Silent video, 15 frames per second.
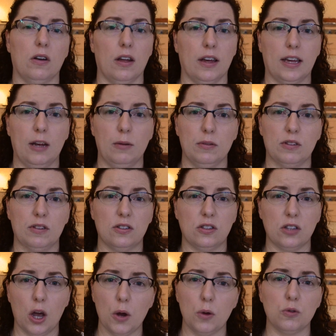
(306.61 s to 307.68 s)
like it was
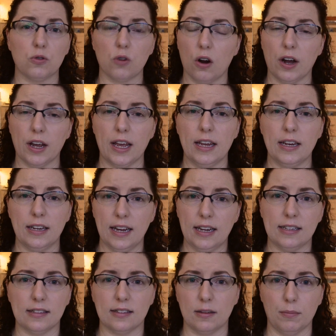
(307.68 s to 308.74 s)
so dry it
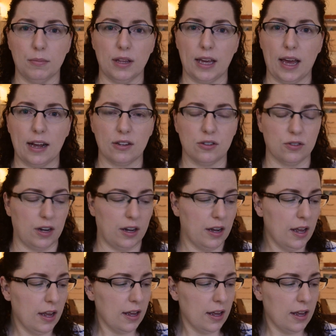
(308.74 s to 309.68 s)
needed something extra.